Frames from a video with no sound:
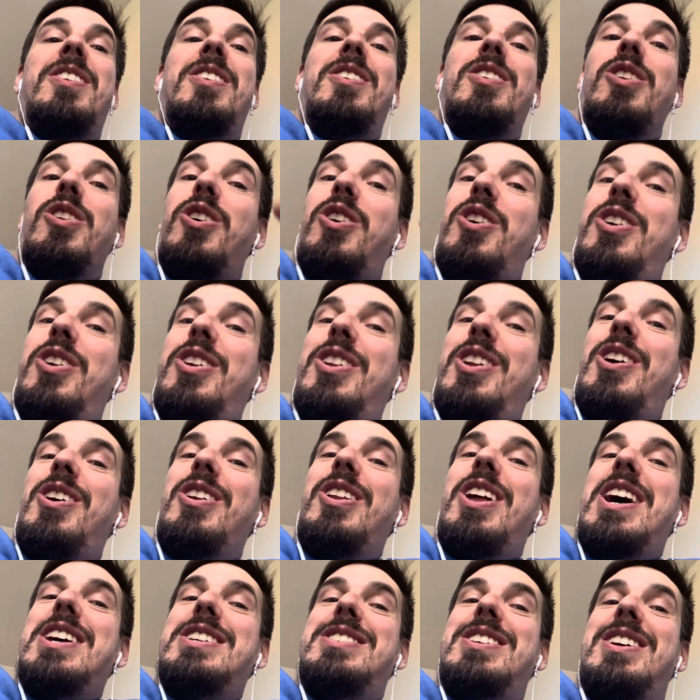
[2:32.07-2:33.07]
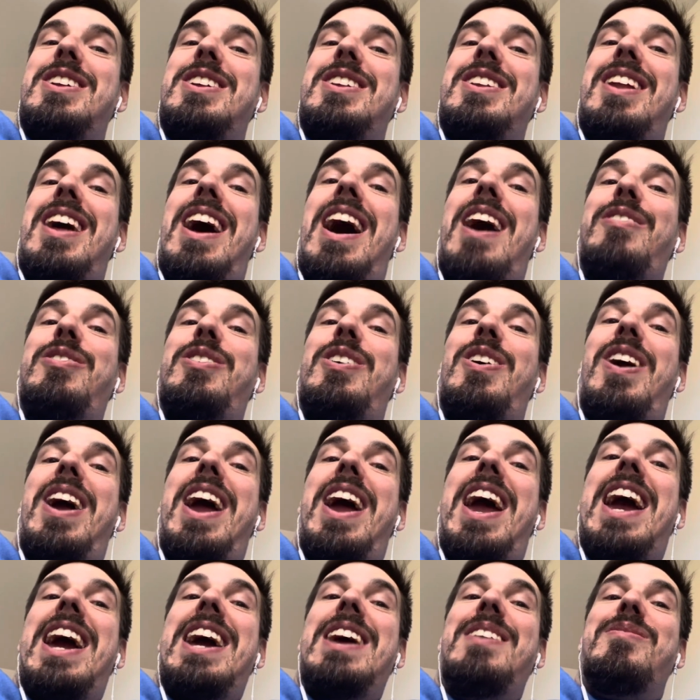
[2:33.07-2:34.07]
Learn their lesson after
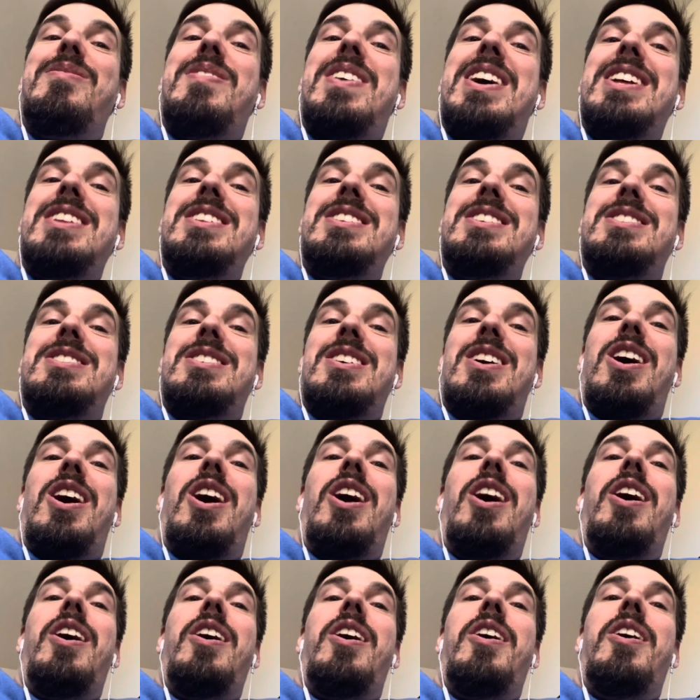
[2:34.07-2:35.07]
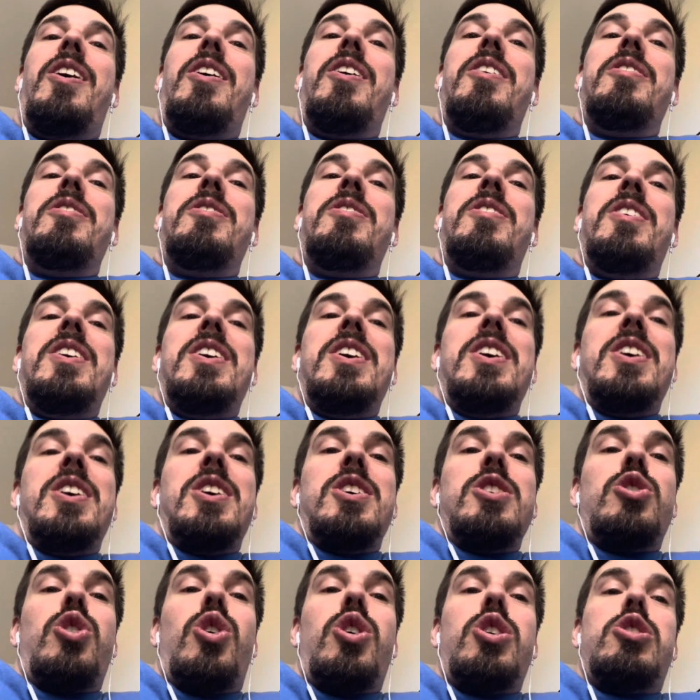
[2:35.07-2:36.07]
eight months of
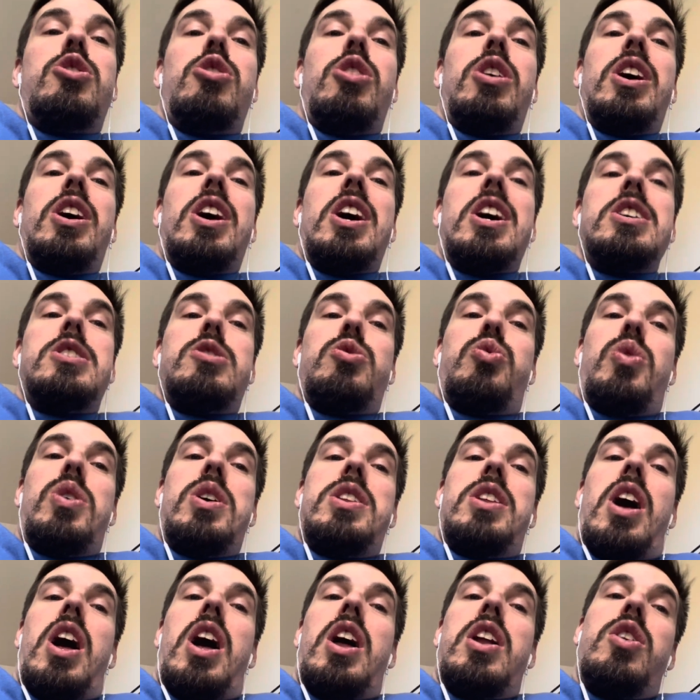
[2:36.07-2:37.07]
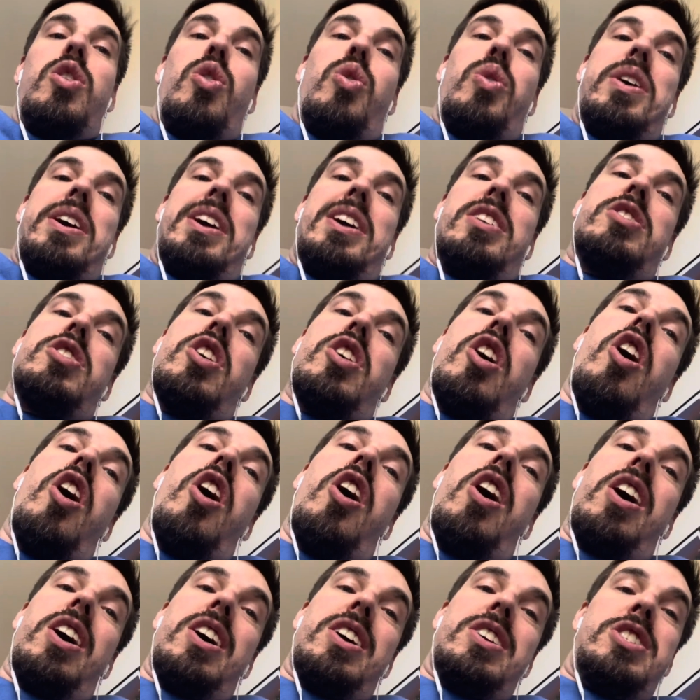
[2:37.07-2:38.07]
torturing us with annoying
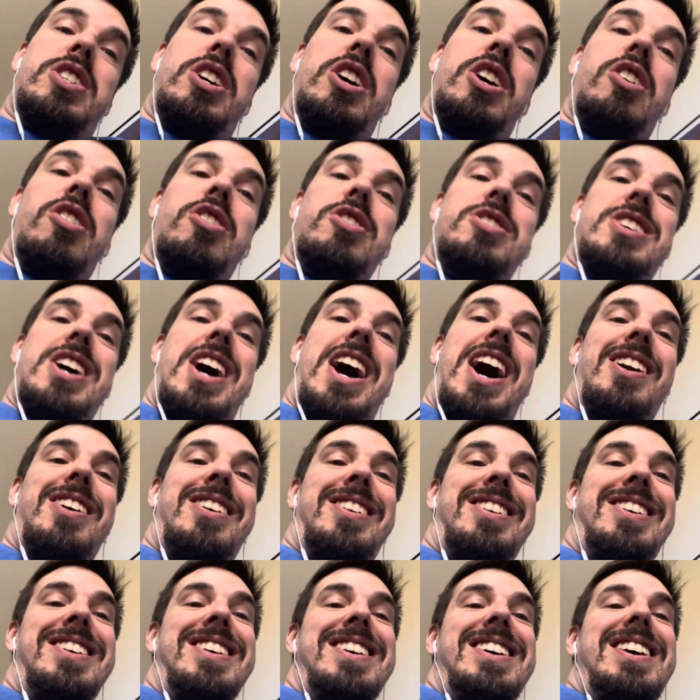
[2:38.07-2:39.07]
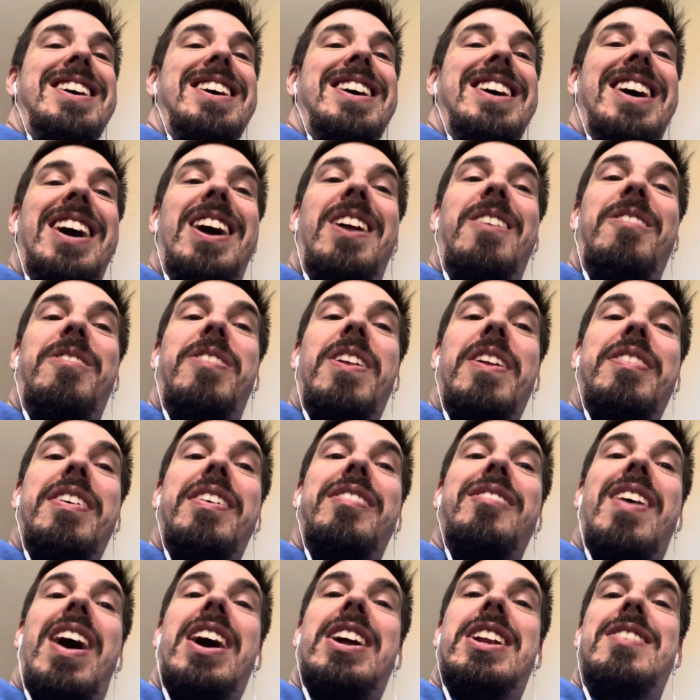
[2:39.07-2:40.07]
talk chitter chatter and flipping
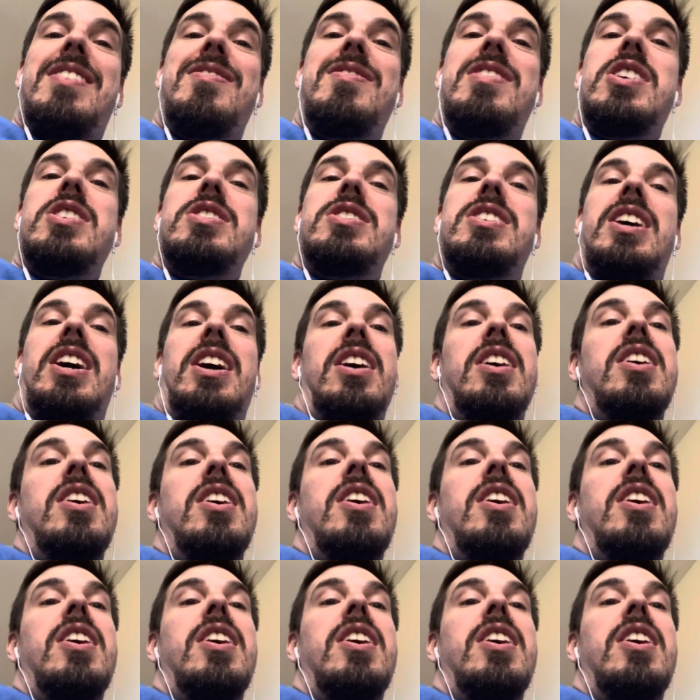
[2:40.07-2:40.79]
back to music.